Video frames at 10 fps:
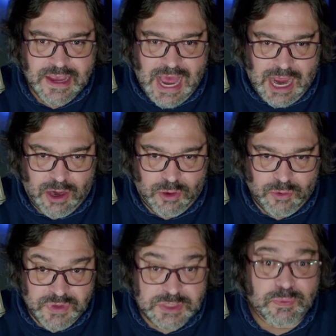
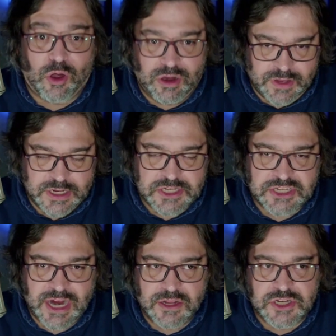how this part of it is
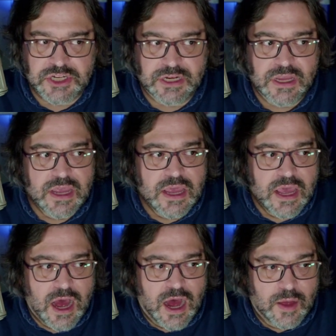challenging,
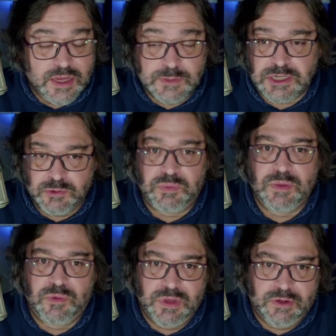especially with
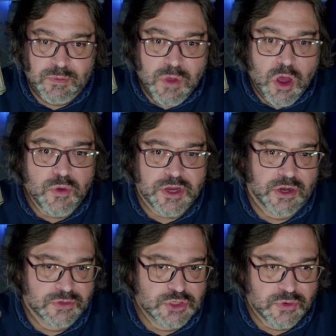people being remote,
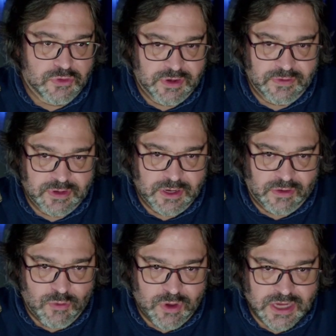2 or 3,
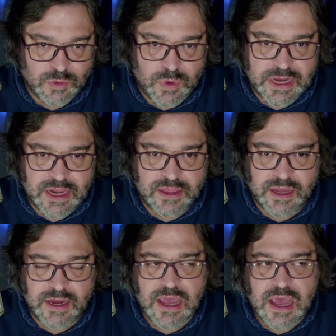4 days a week kind of
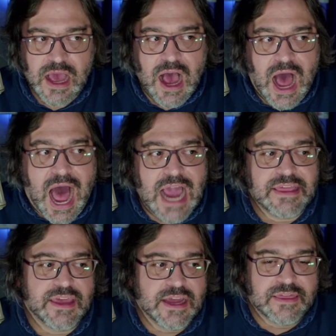thing. I
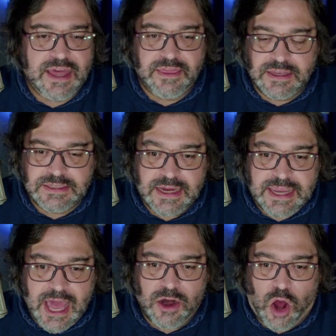think that this,
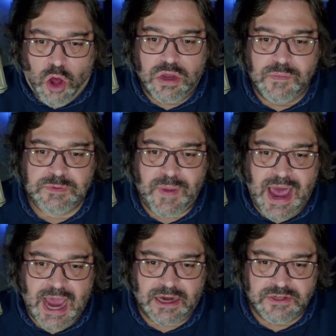again, all comes
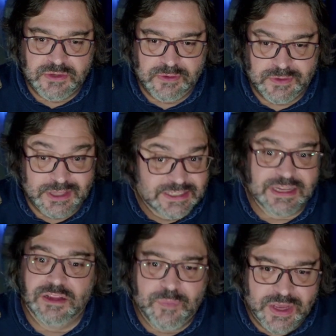back to the
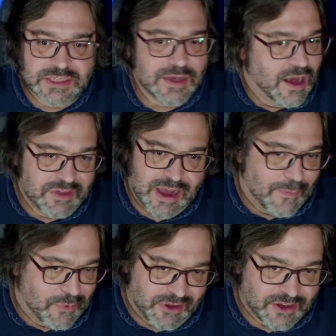syllabus of the
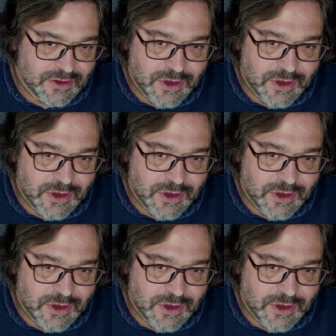operator,